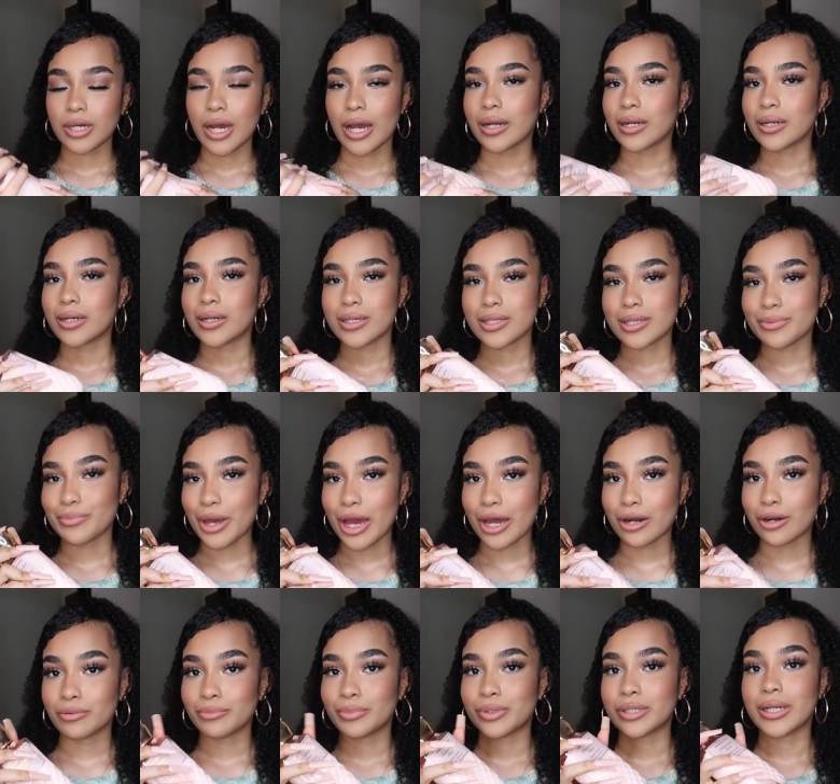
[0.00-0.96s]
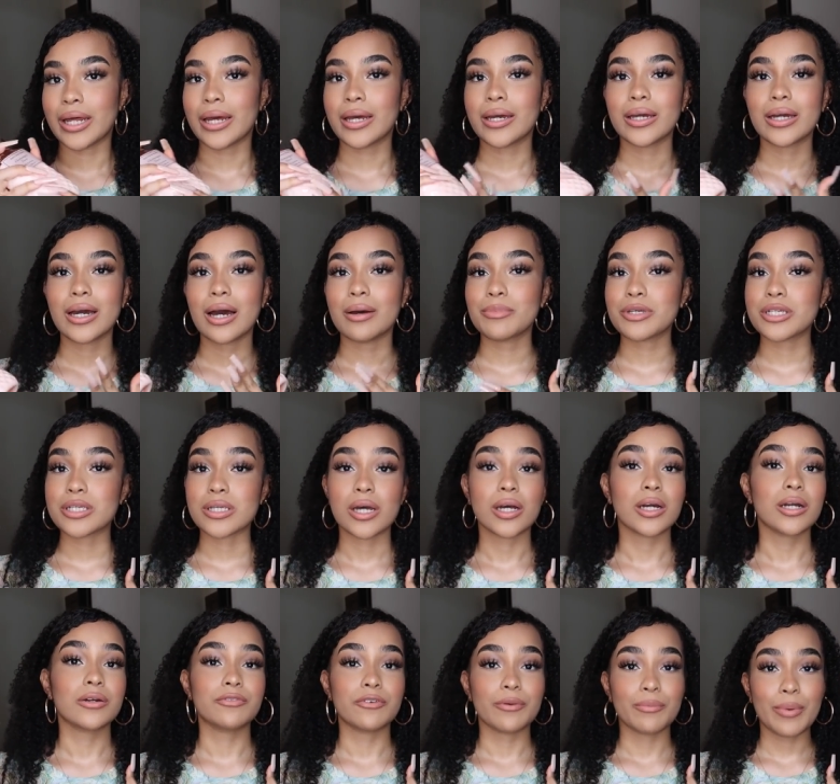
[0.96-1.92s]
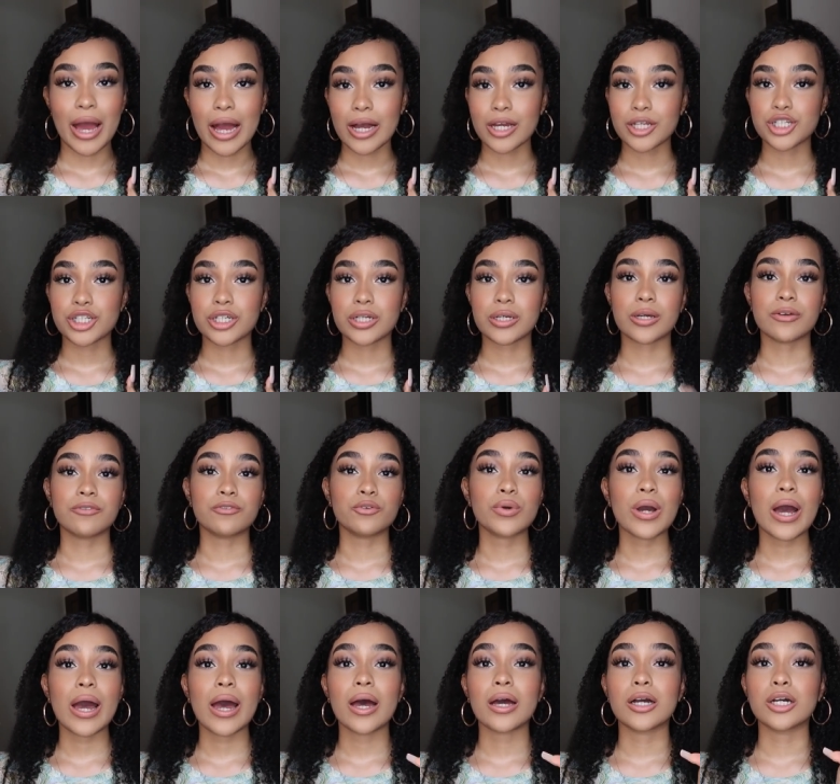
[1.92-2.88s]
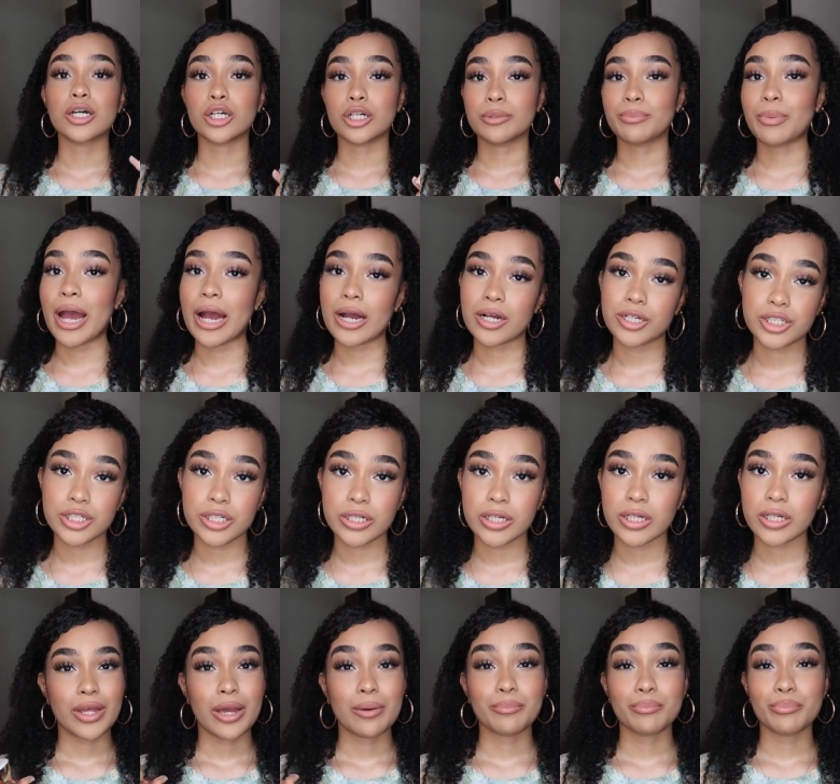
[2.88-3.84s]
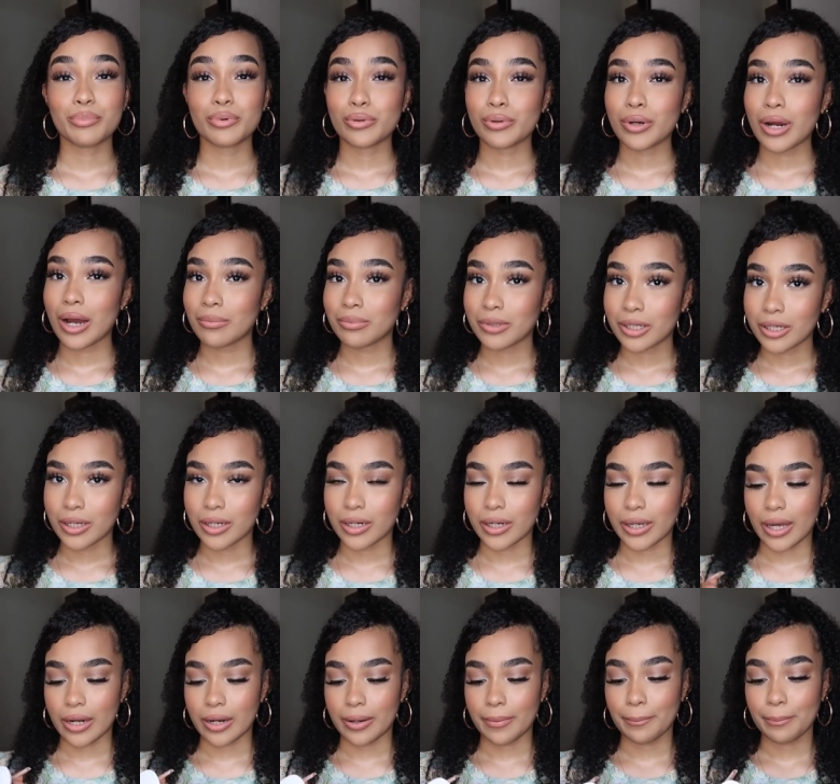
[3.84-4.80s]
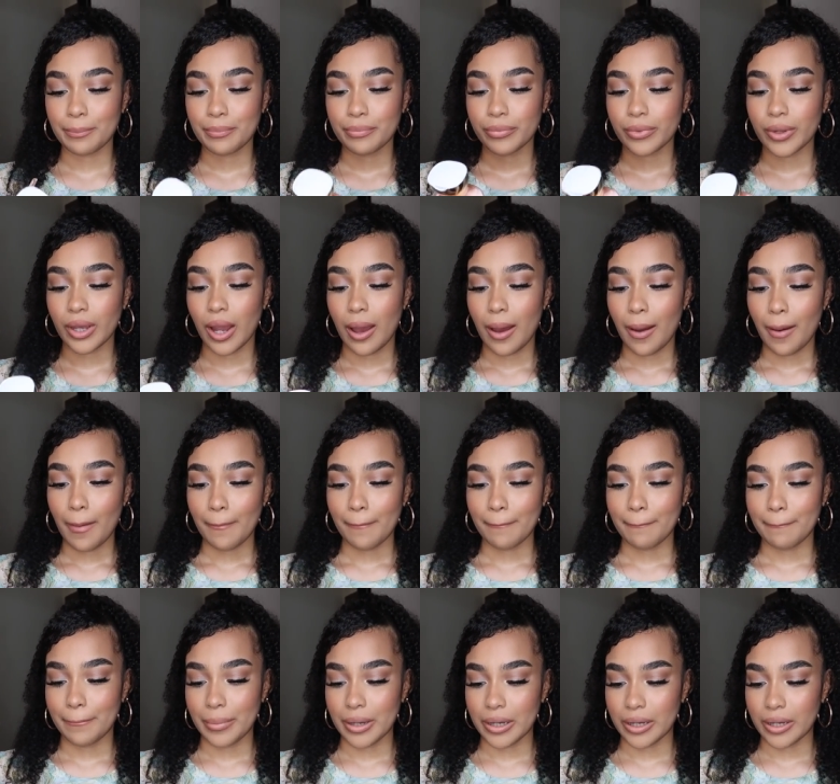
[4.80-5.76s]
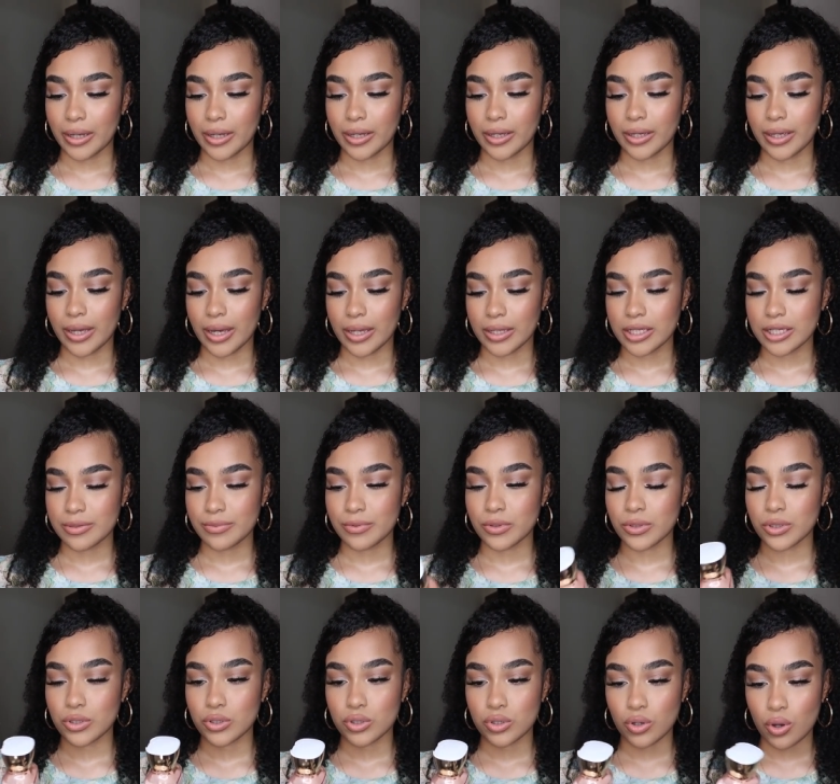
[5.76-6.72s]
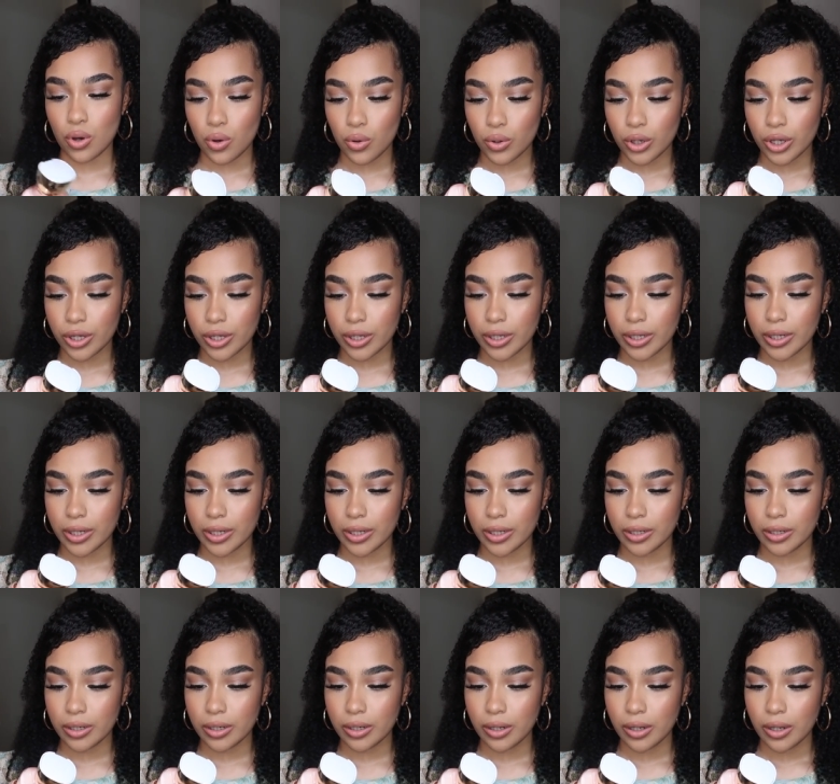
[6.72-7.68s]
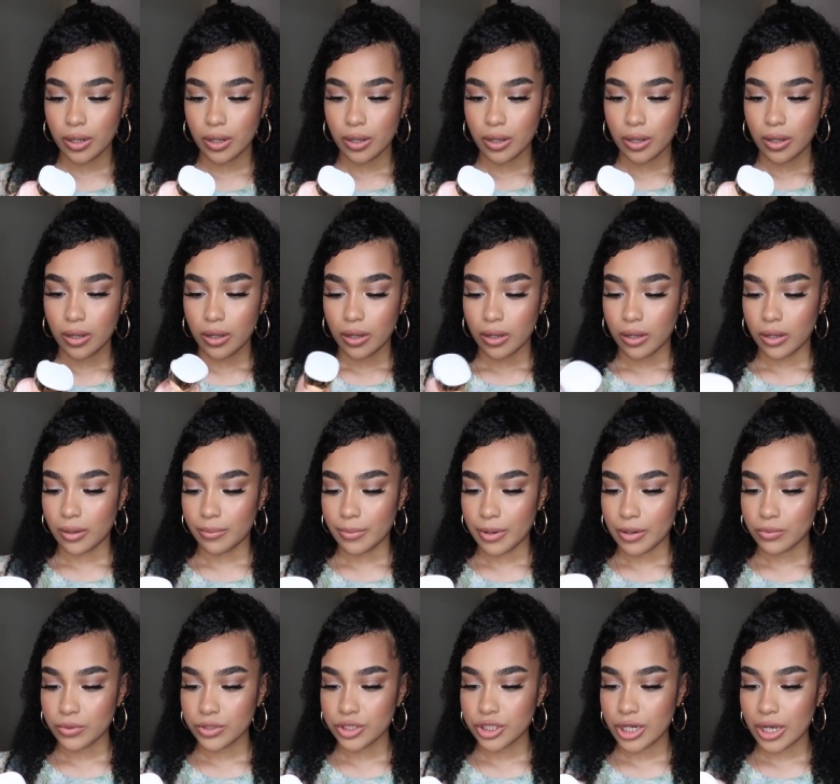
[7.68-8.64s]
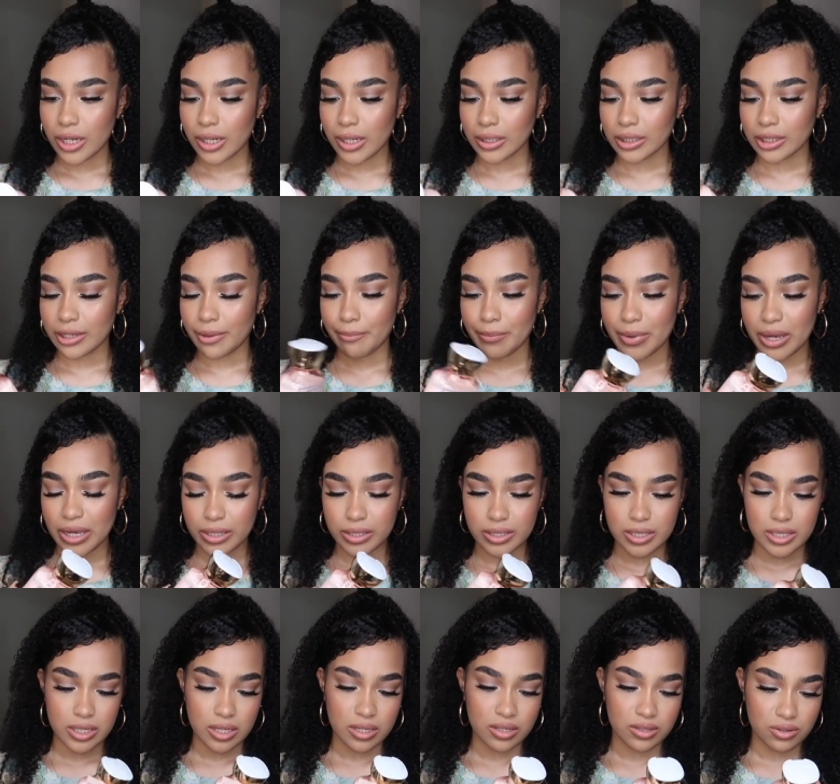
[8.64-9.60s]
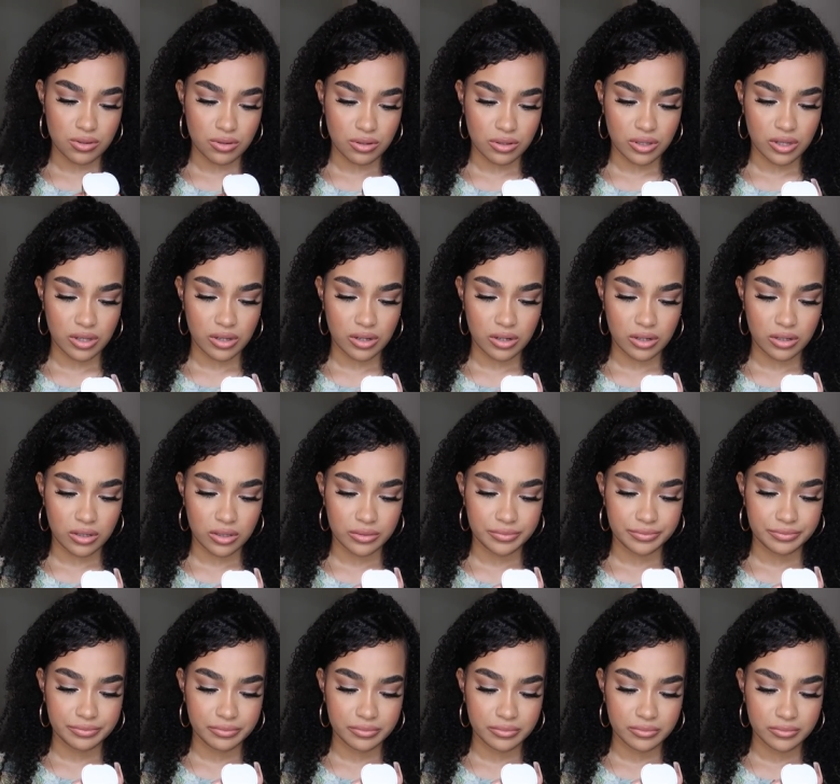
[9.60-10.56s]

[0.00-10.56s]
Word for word: kind of doesn't matter but like i'm a sucker for packaging if you got good packaging i'm probably gonna get it but yeah this smells so good um i wish i had like the main scents on here